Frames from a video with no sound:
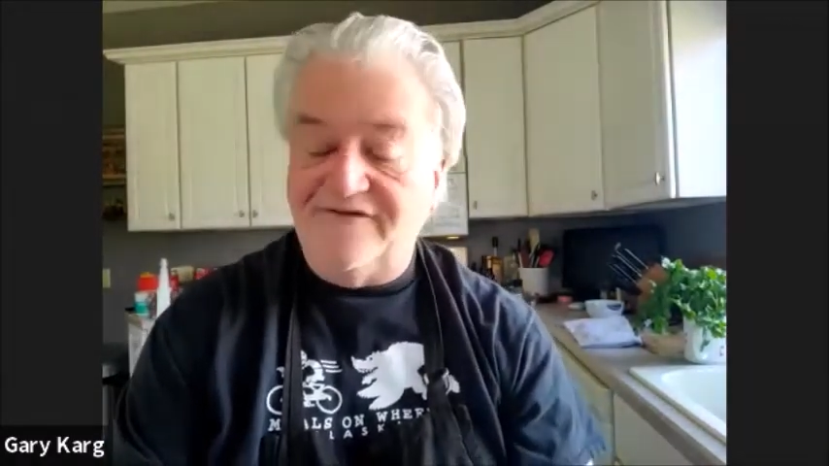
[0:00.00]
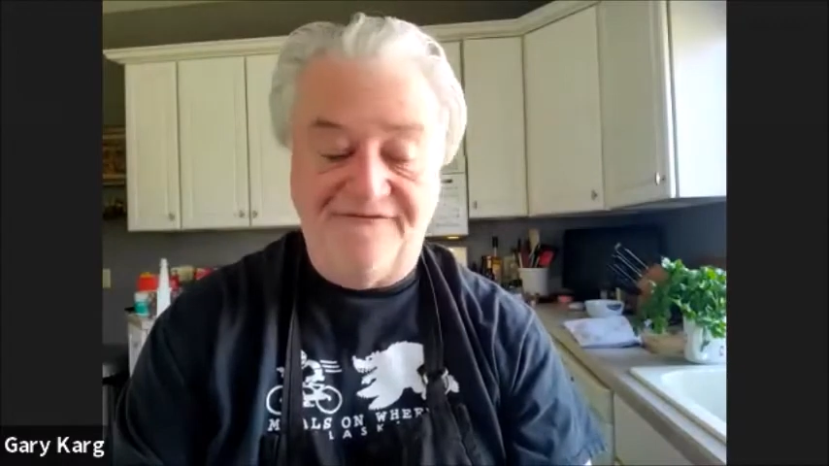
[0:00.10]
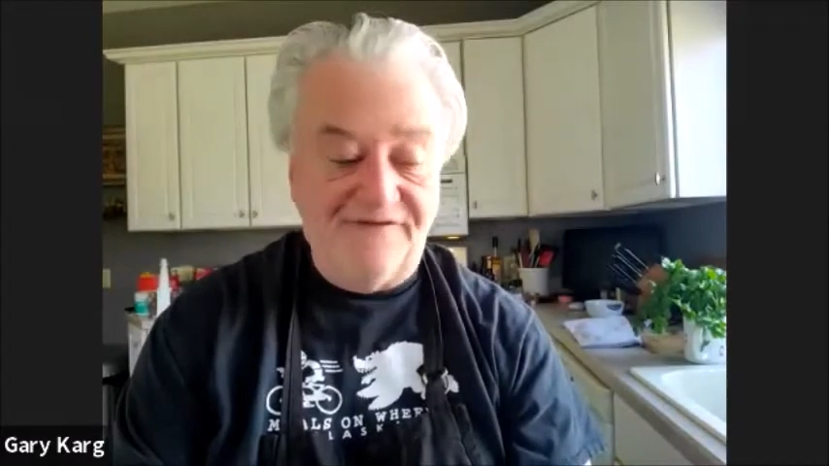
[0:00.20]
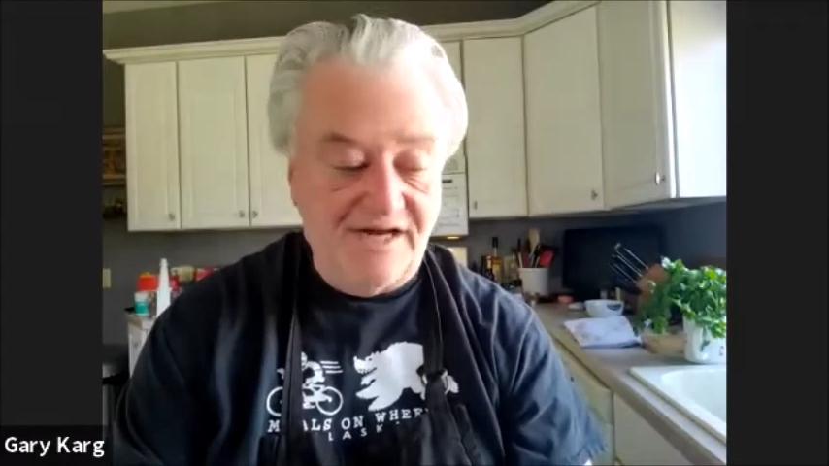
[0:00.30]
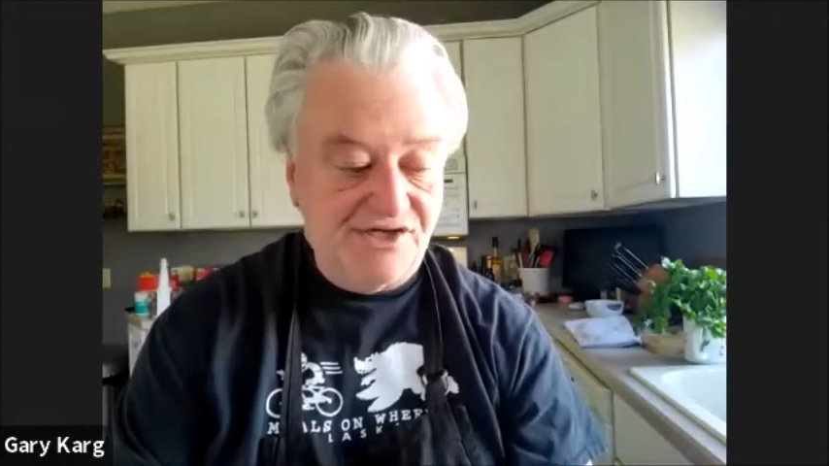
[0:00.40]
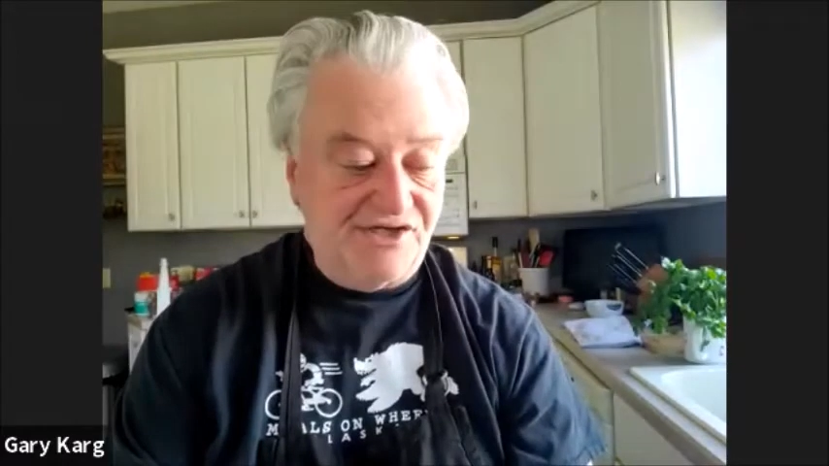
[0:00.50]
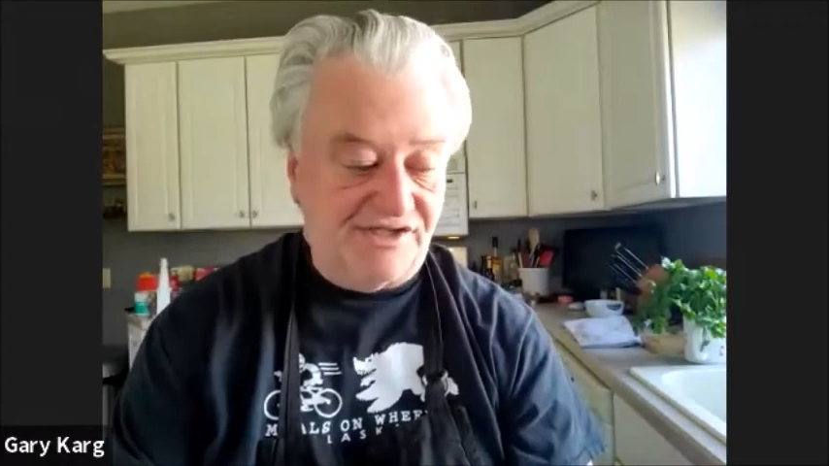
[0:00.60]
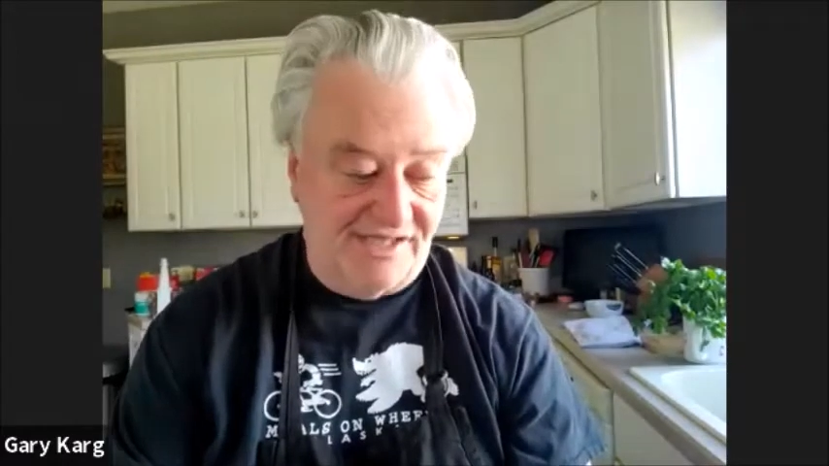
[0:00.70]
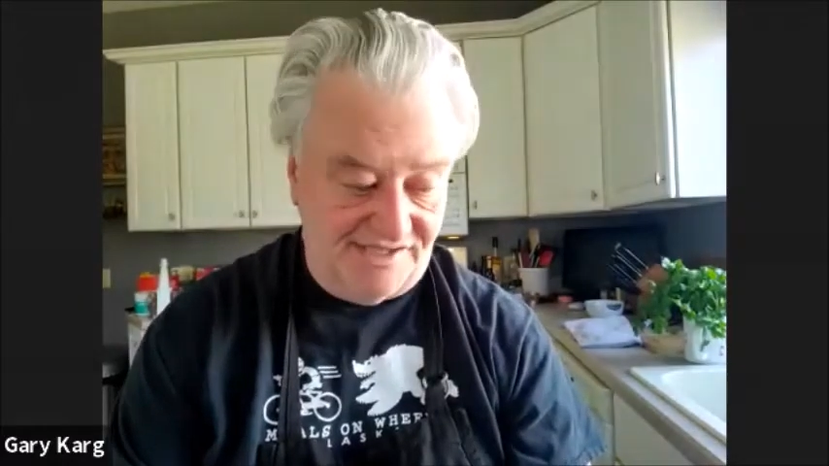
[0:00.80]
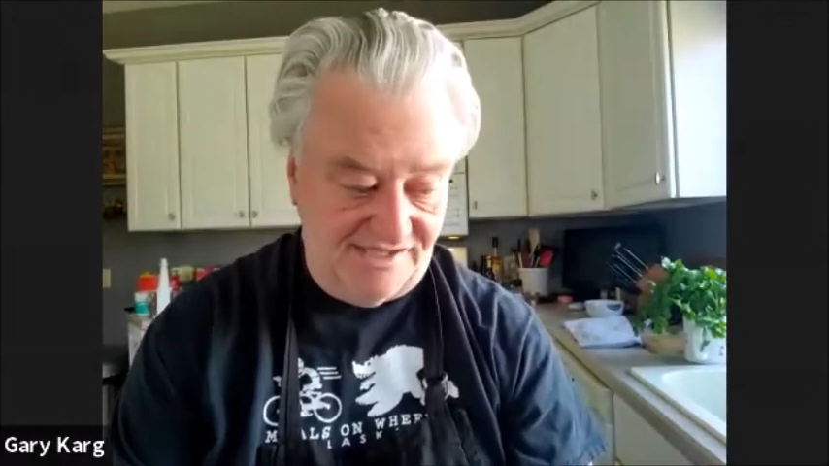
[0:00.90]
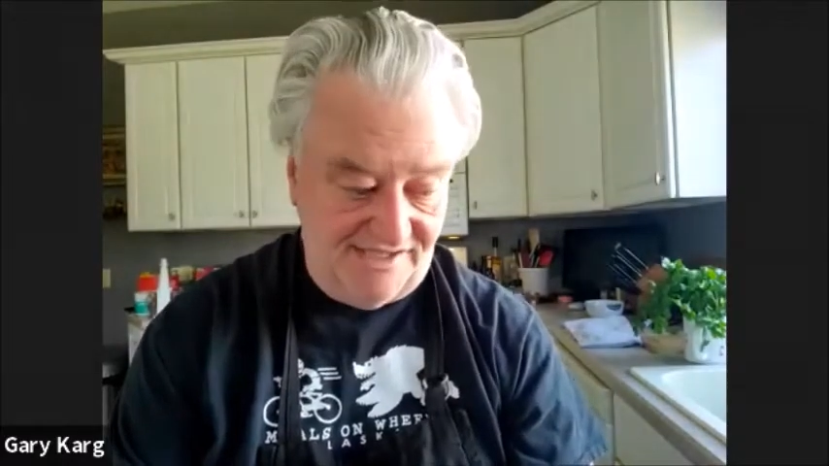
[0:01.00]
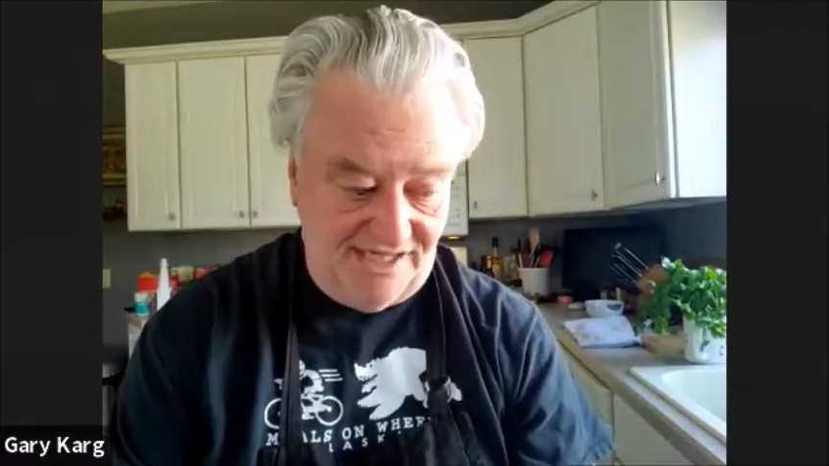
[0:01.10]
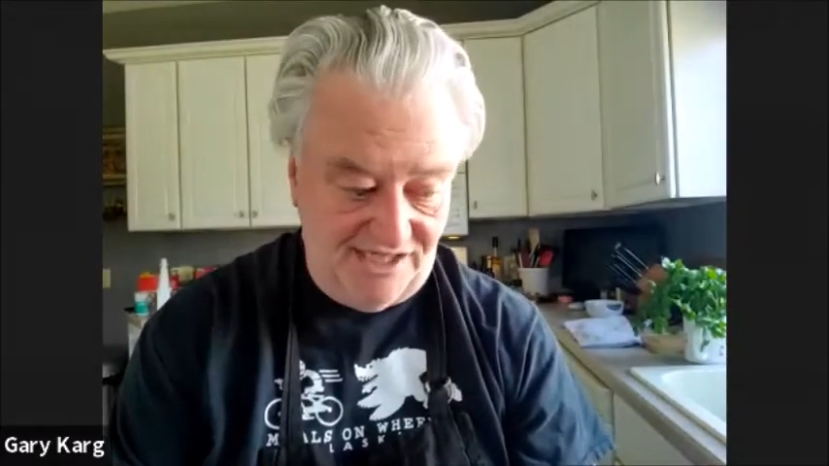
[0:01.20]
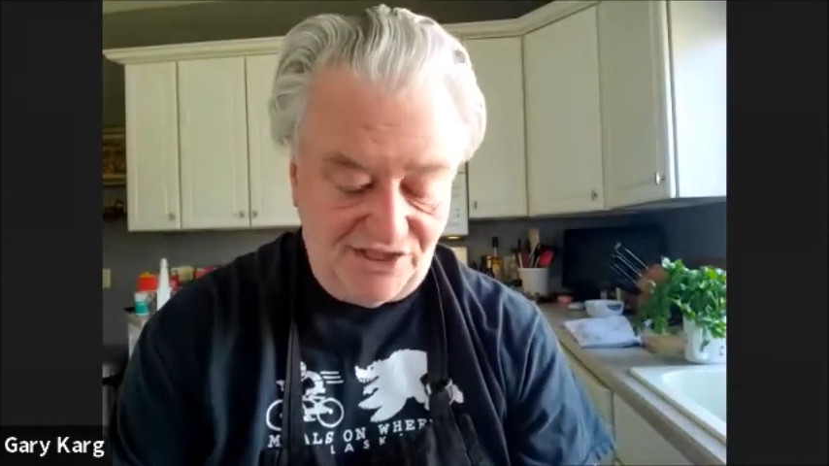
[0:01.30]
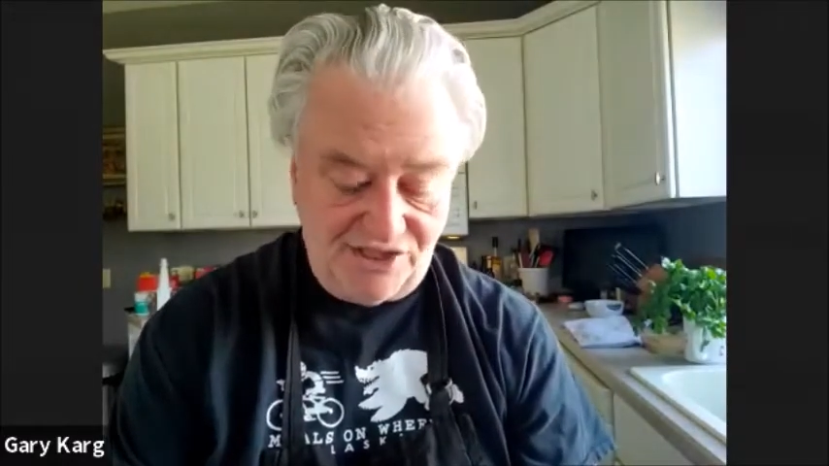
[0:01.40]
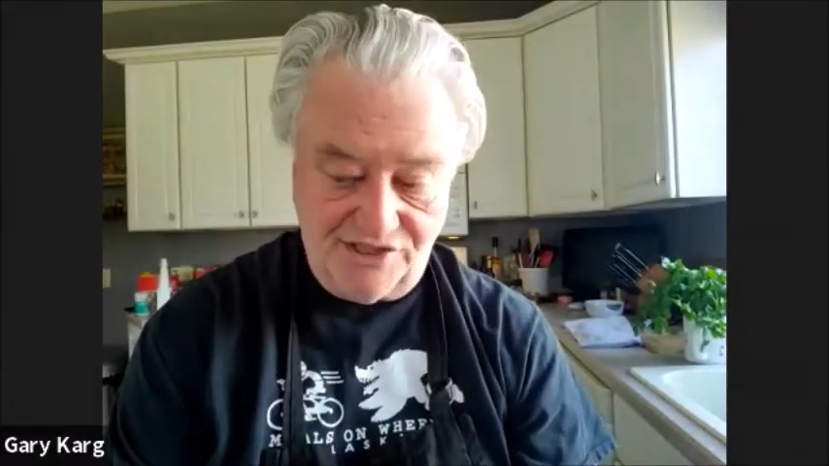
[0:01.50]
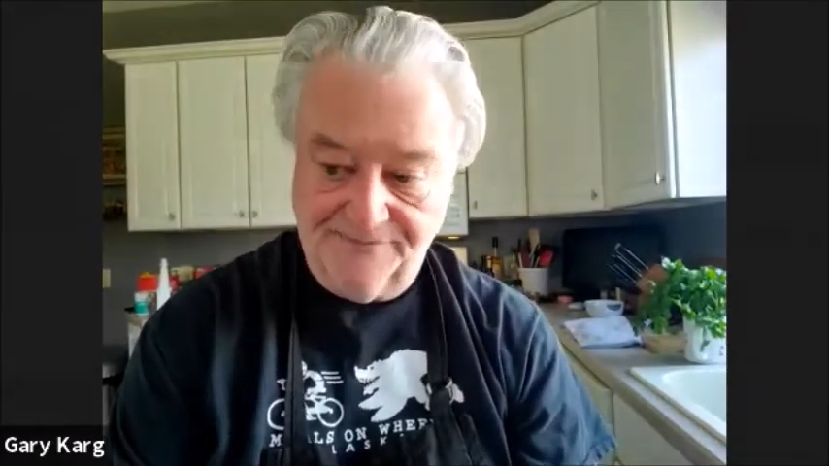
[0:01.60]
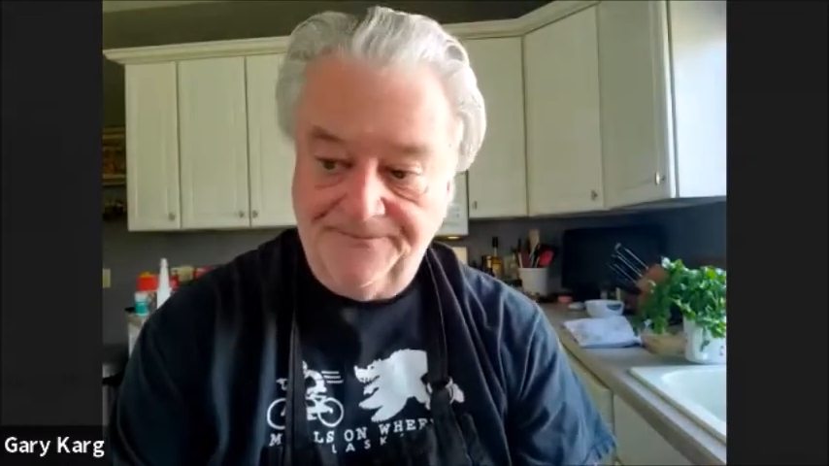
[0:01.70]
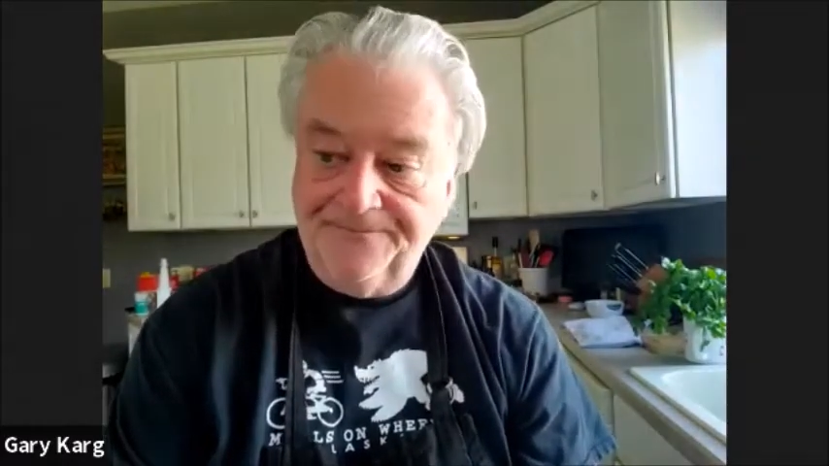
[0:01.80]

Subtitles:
finish this dish,